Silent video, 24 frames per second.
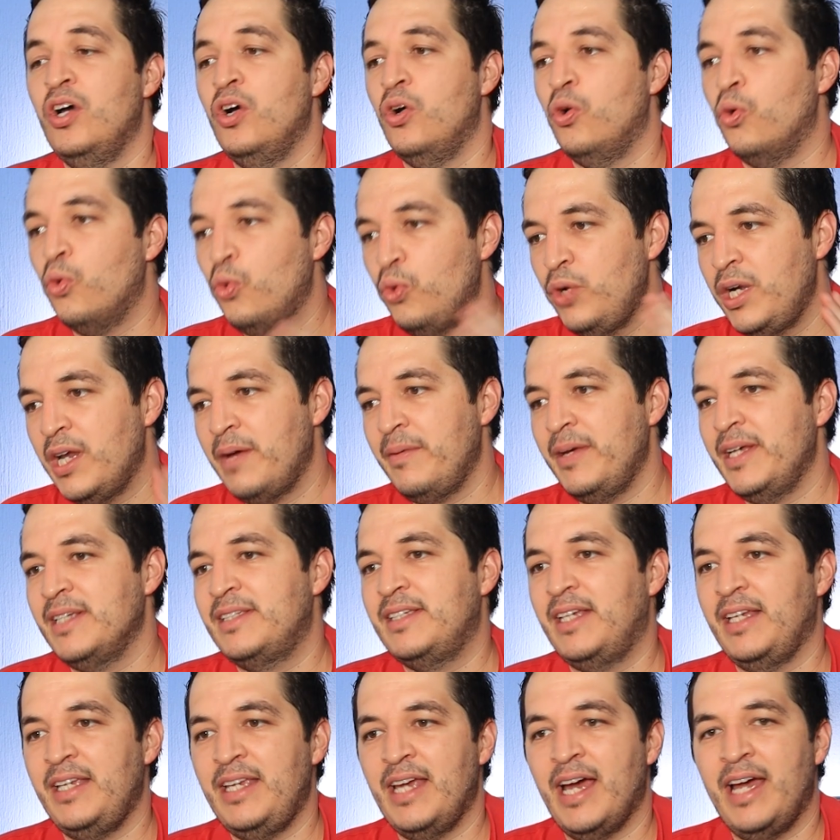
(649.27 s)
Once we have
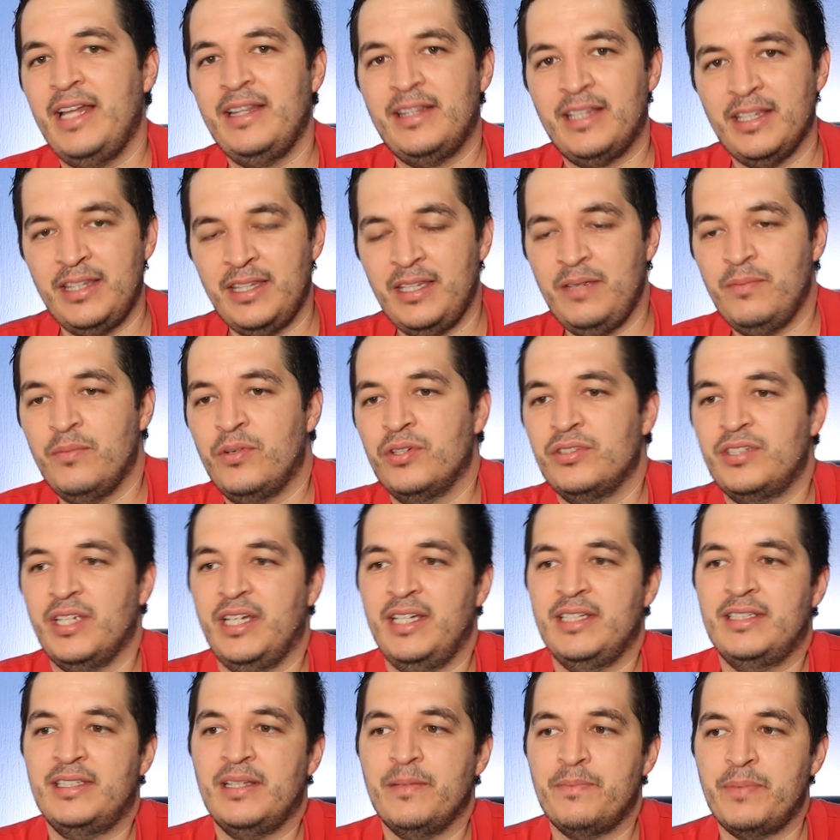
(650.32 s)
understood this part, we are
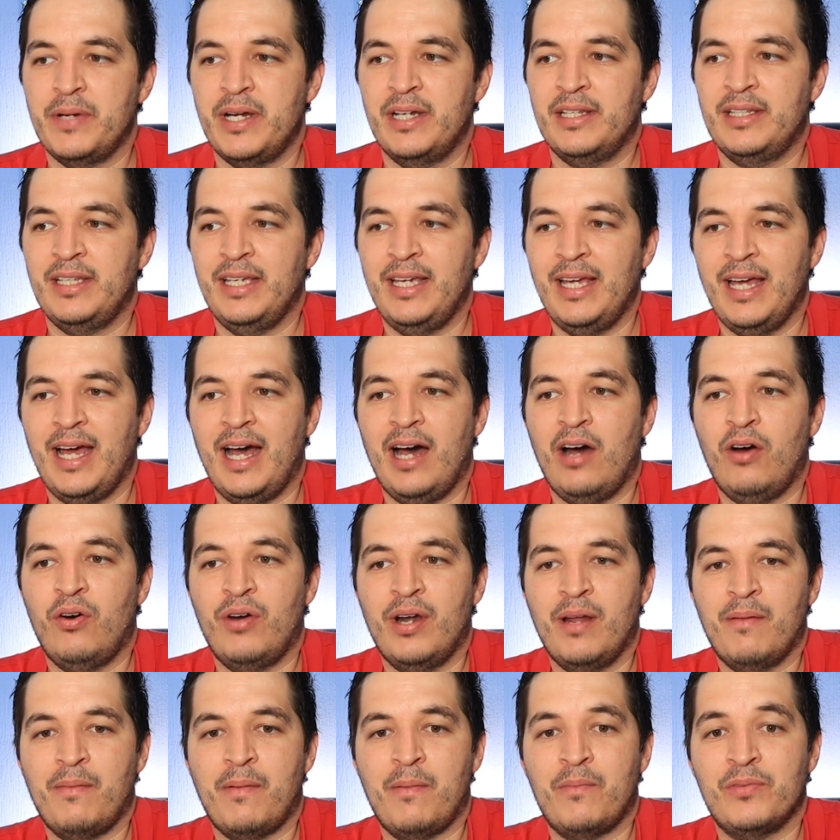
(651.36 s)
now going to move on to a
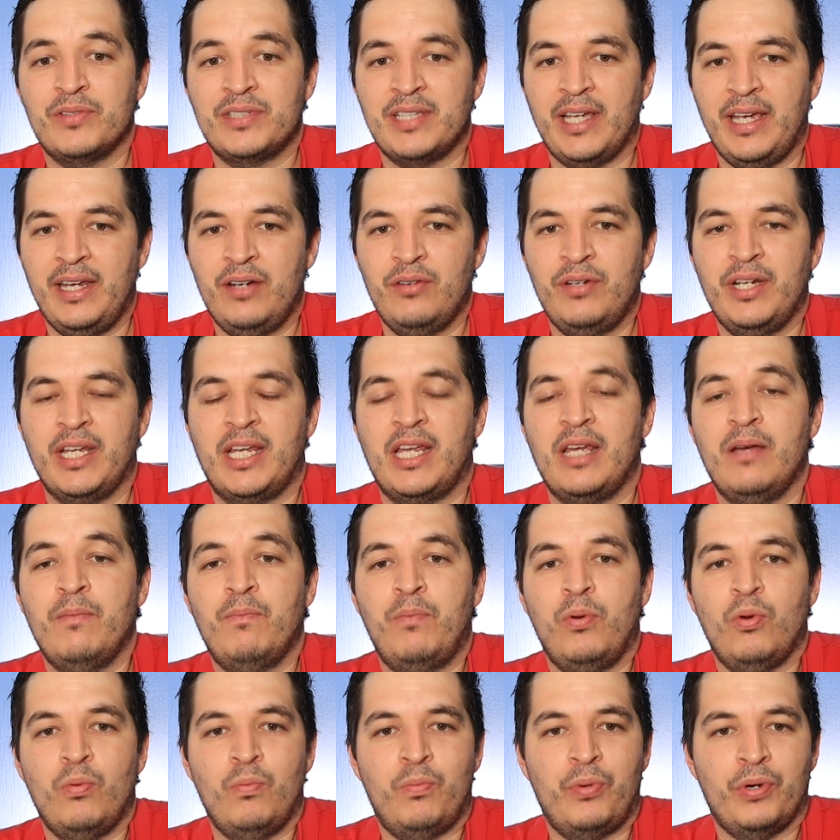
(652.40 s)
slightly more complex
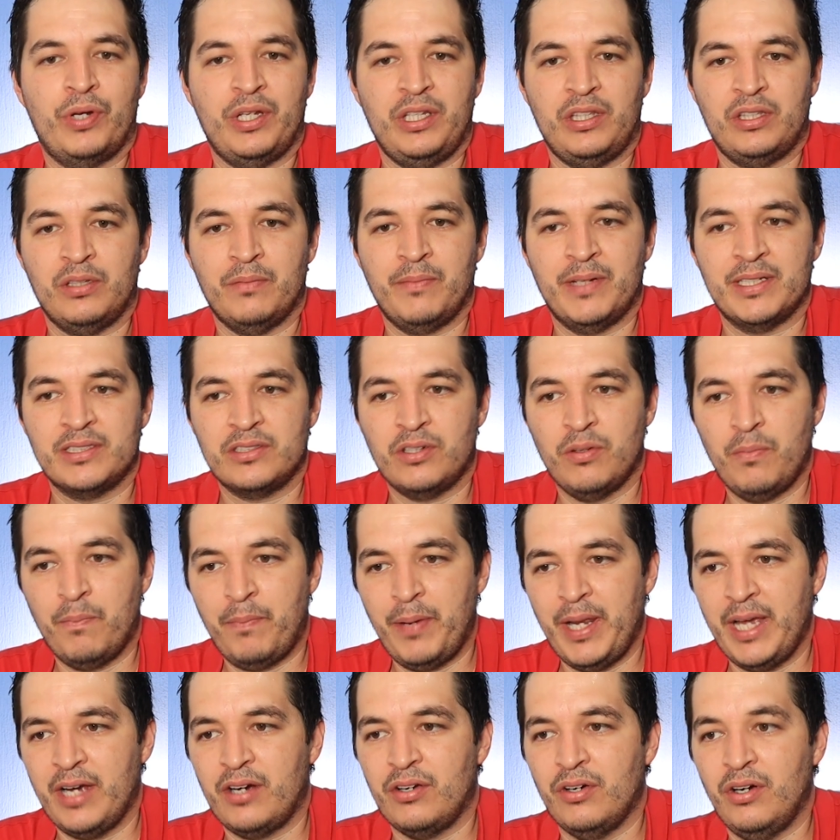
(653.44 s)
example. We are
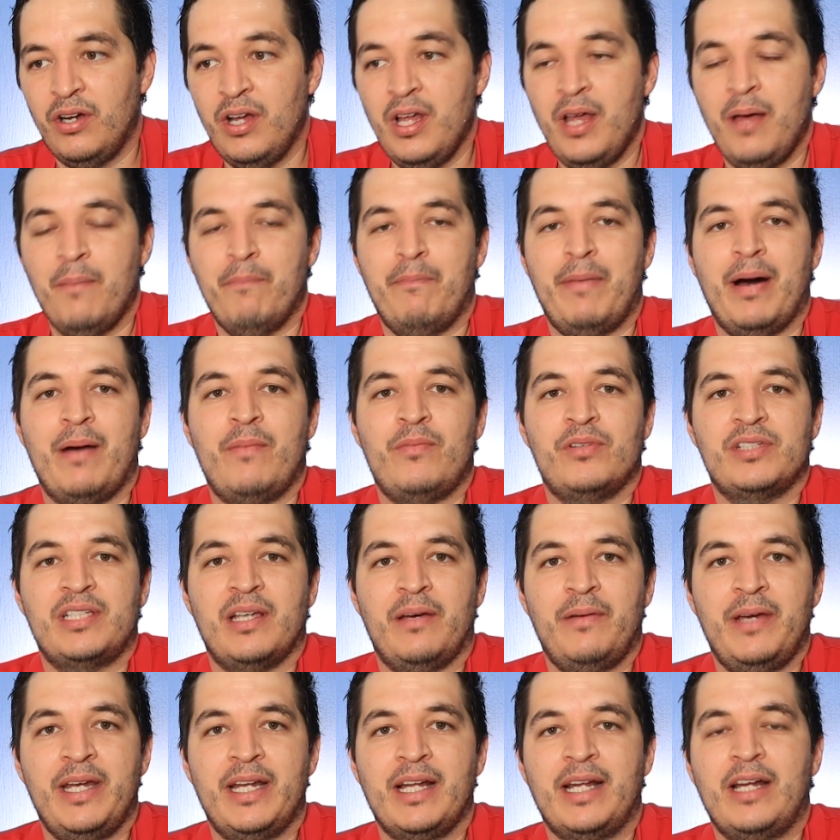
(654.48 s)
going to see how
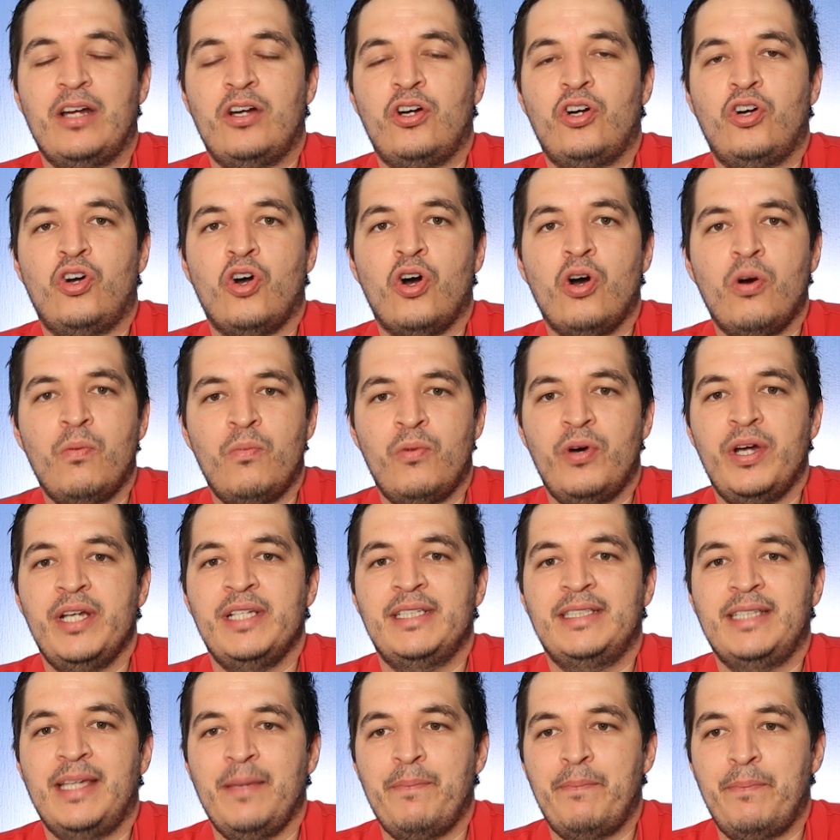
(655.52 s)
we can
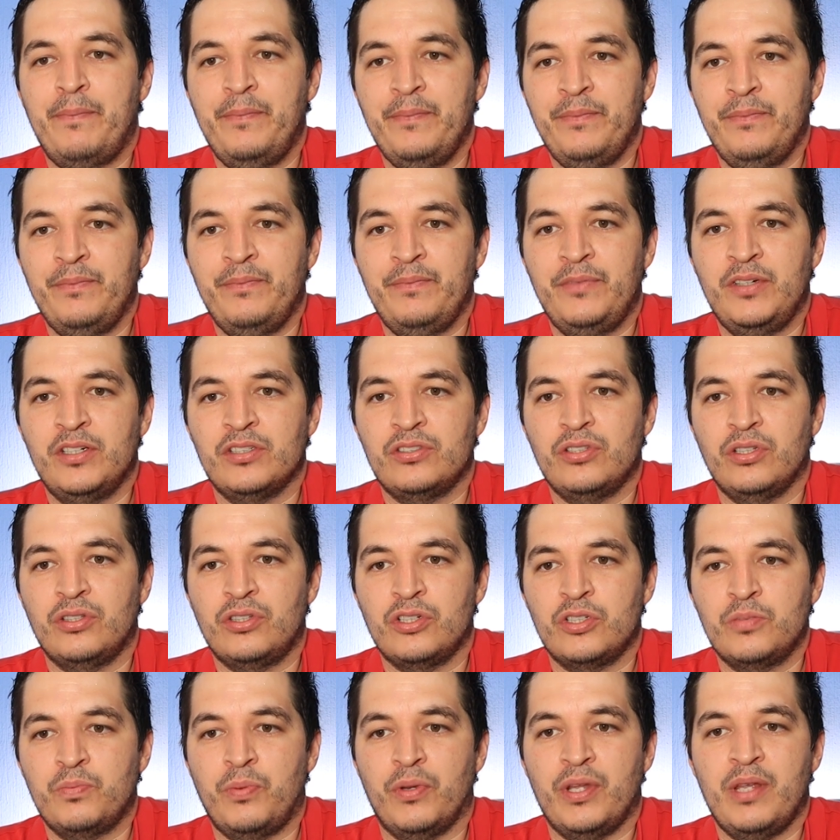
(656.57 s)
manage a circuit where we
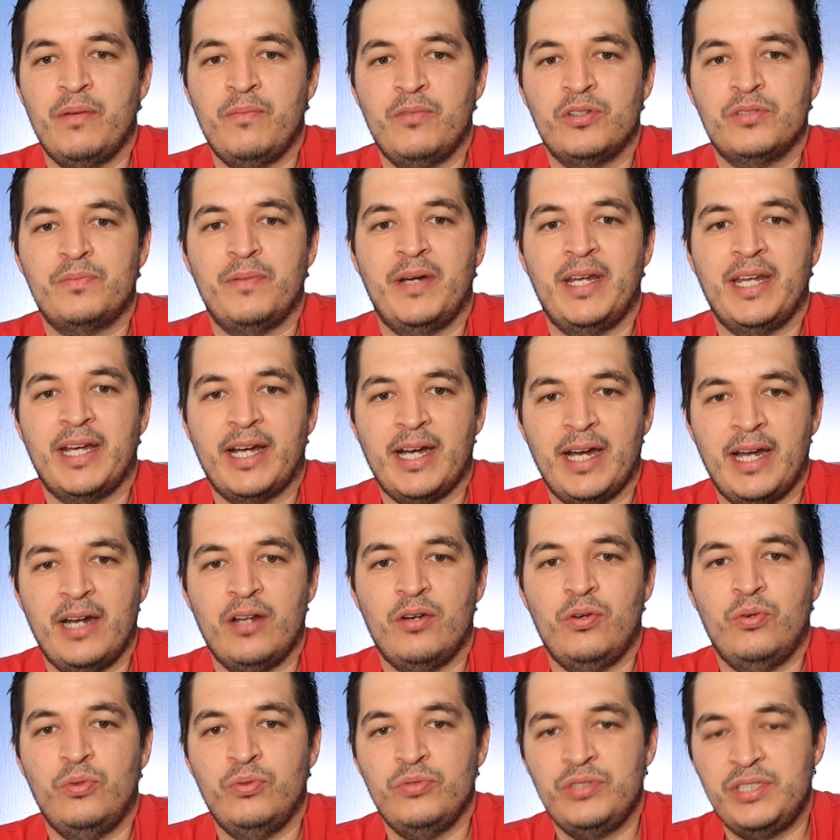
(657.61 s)
already have several
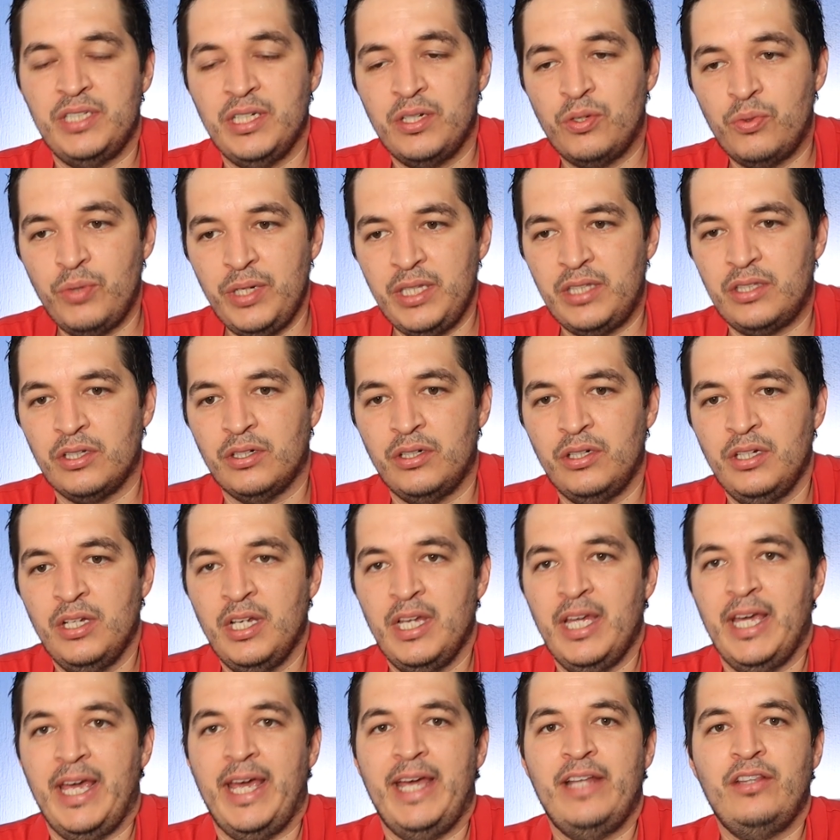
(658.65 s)
resistors, and
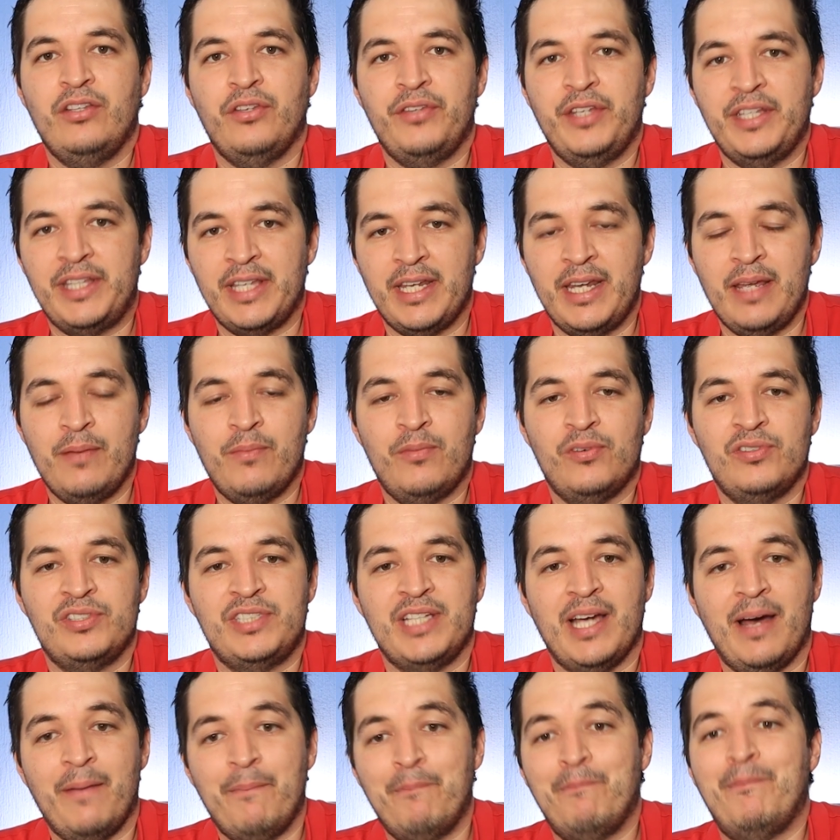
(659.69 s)
basically the way in which we
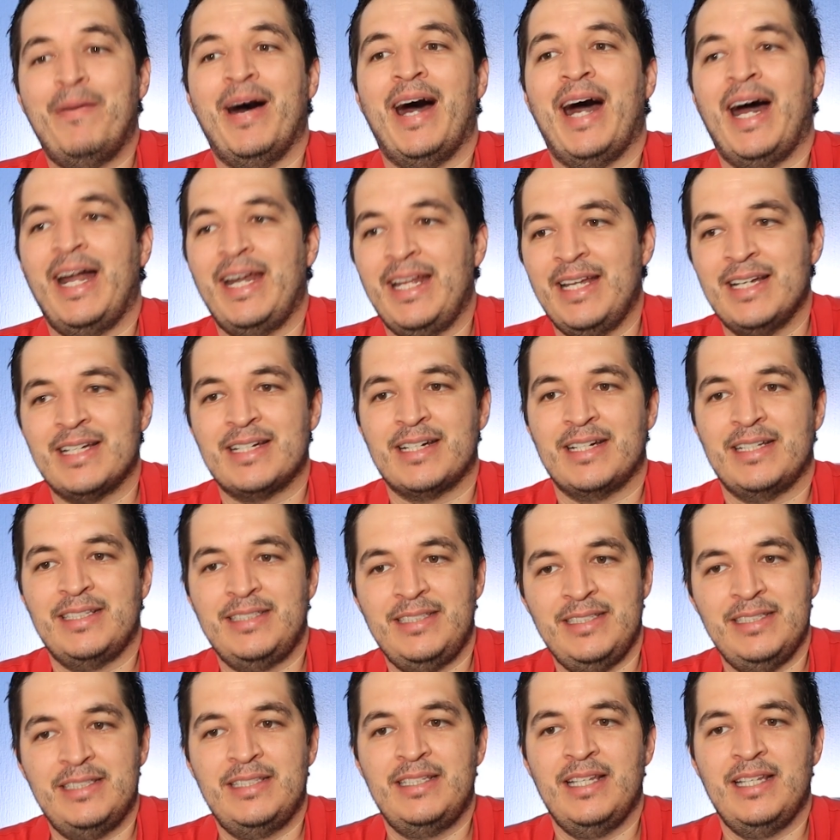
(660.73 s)
can connect the resistors